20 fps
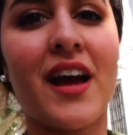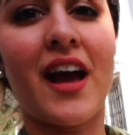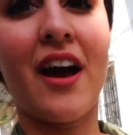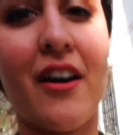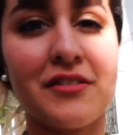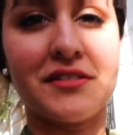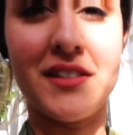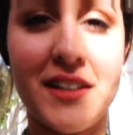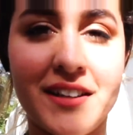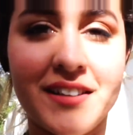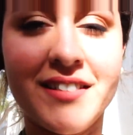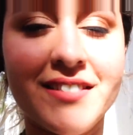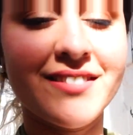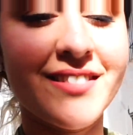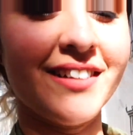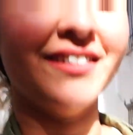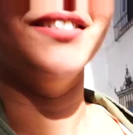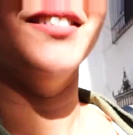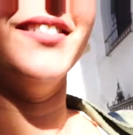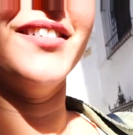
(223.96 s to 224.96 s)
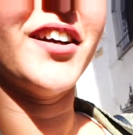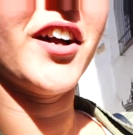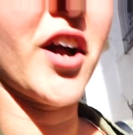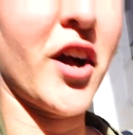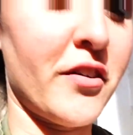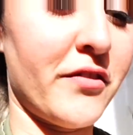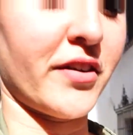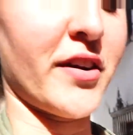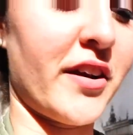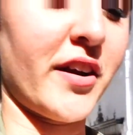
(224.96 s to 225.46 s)
outside
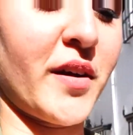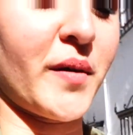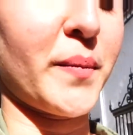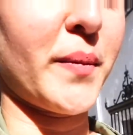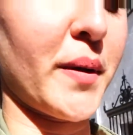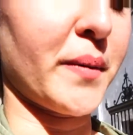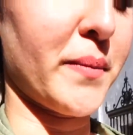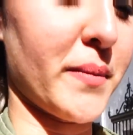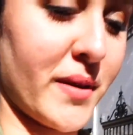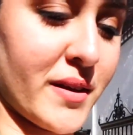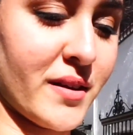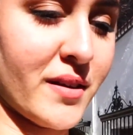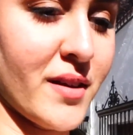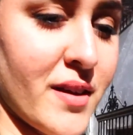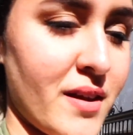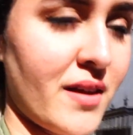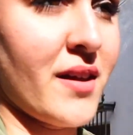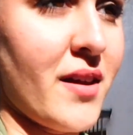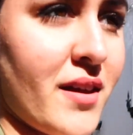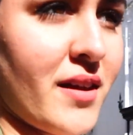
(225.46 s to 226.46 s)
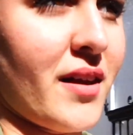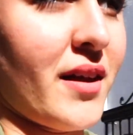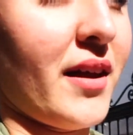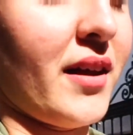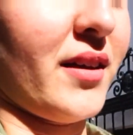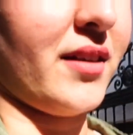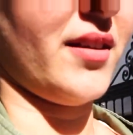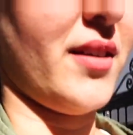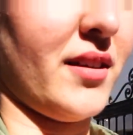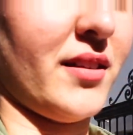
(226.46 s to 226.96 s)
of our Airbnb,
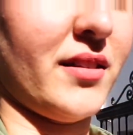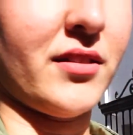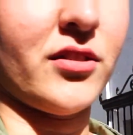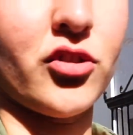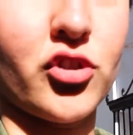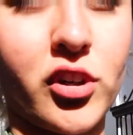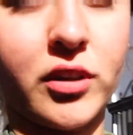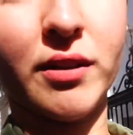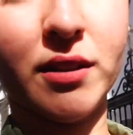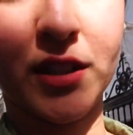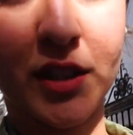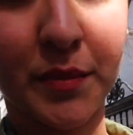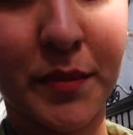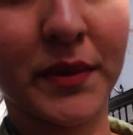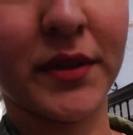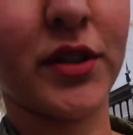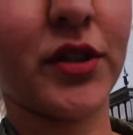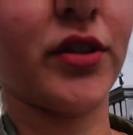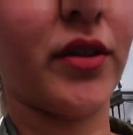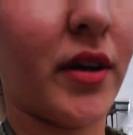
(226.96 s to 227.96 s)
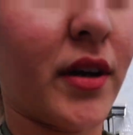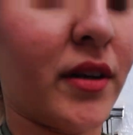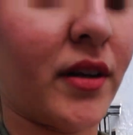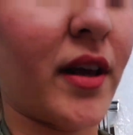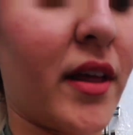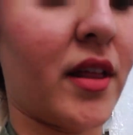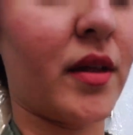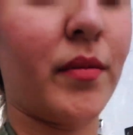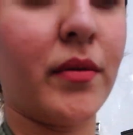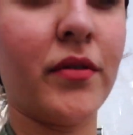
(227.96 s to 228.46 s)
and John has been to
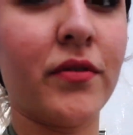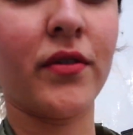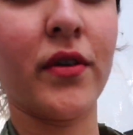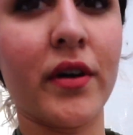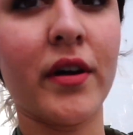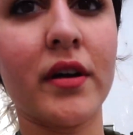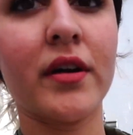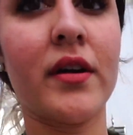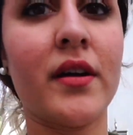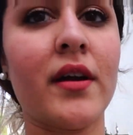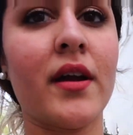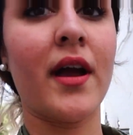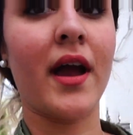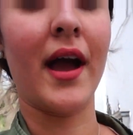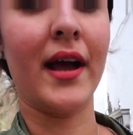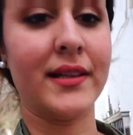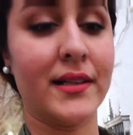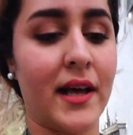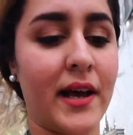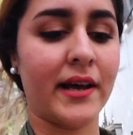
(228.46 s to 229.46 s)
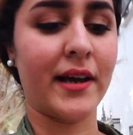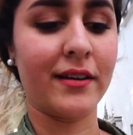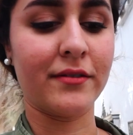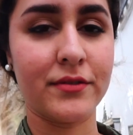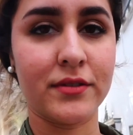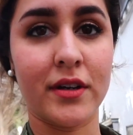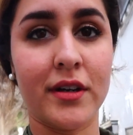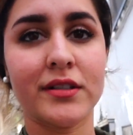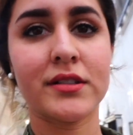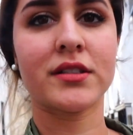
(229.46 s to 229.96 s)
Grenada before and I have
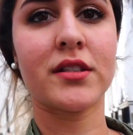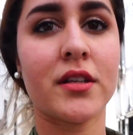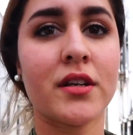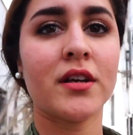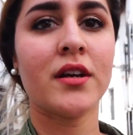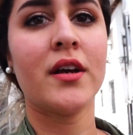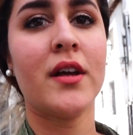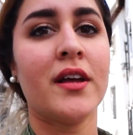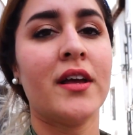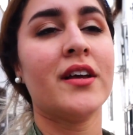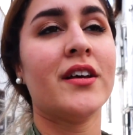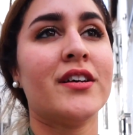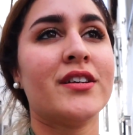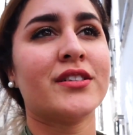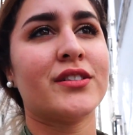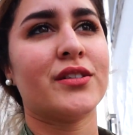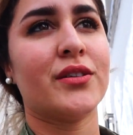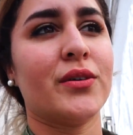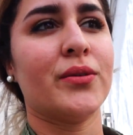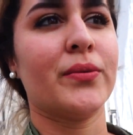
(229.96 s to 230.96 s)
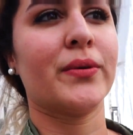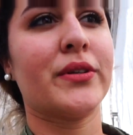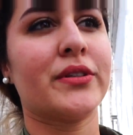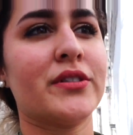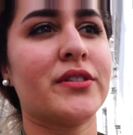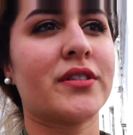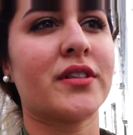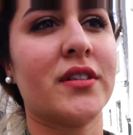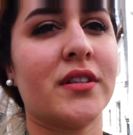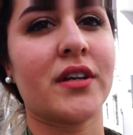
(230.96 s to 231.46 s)
not, so we're
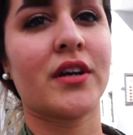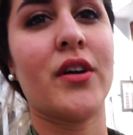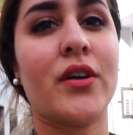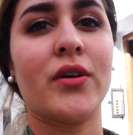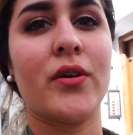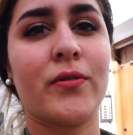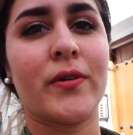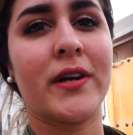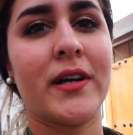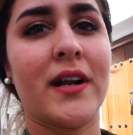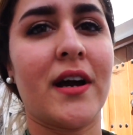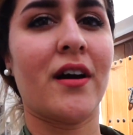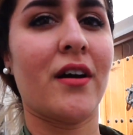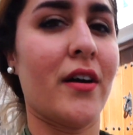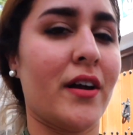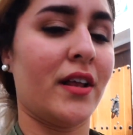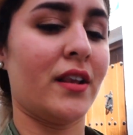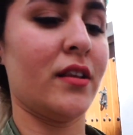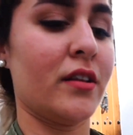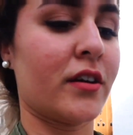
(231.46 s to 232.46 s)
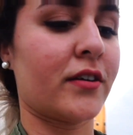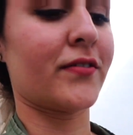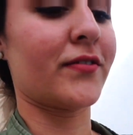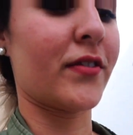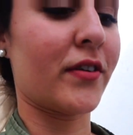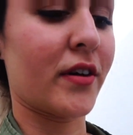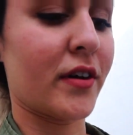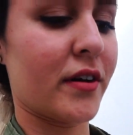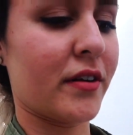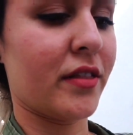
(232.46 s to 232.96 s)
just gonna go right now and look
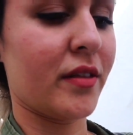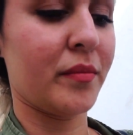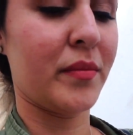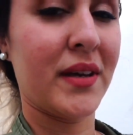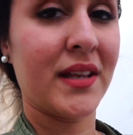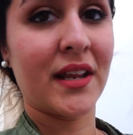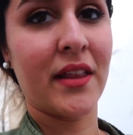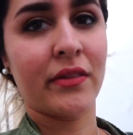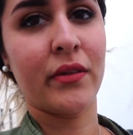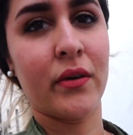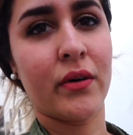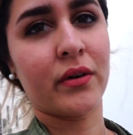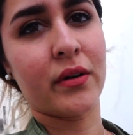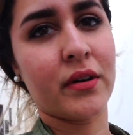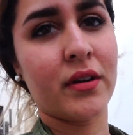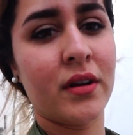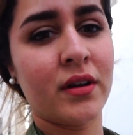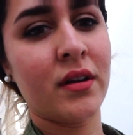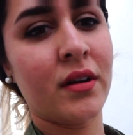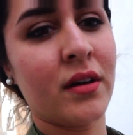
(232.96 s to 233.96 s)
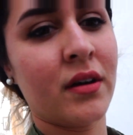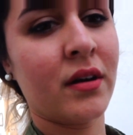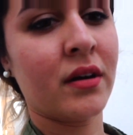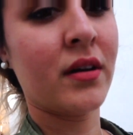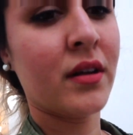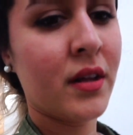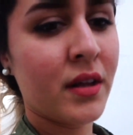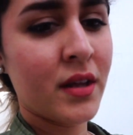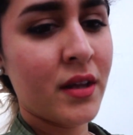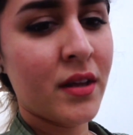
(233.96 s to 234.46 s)
for the Mirador
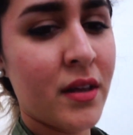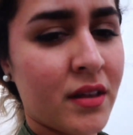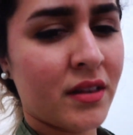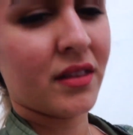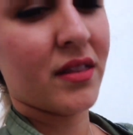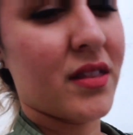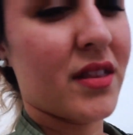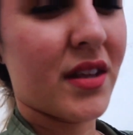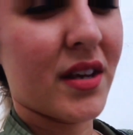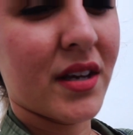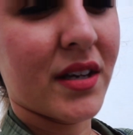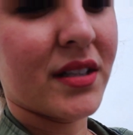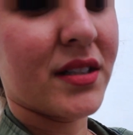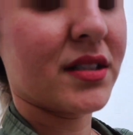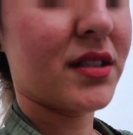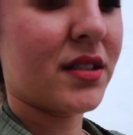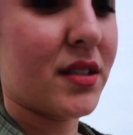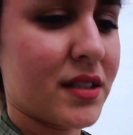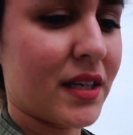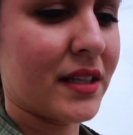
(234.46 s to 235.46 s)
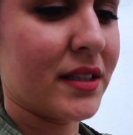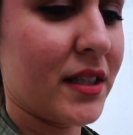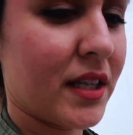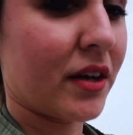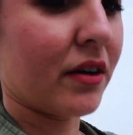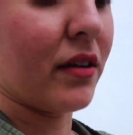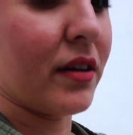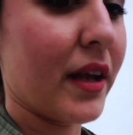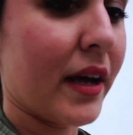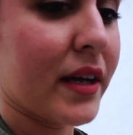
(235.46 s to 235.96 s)
de San
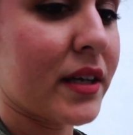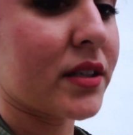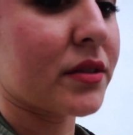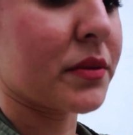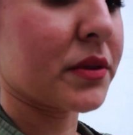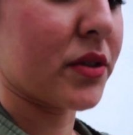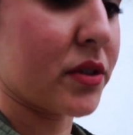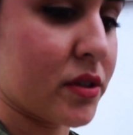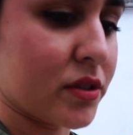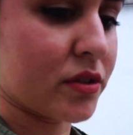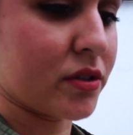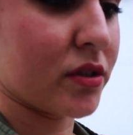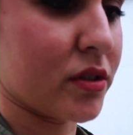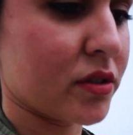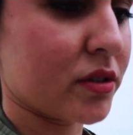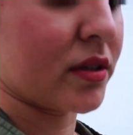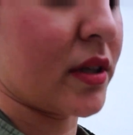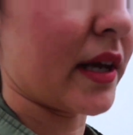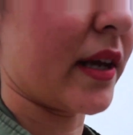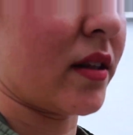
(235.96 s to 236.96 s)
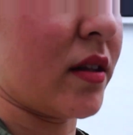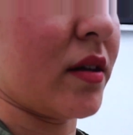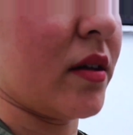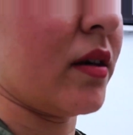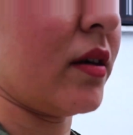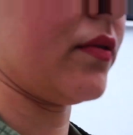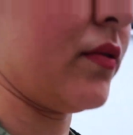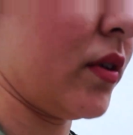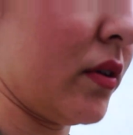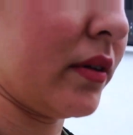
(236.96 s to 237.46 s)
Nicolas, which is just like
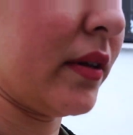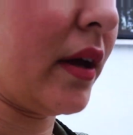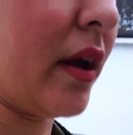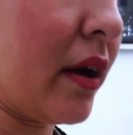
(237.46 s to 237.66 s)
the viewing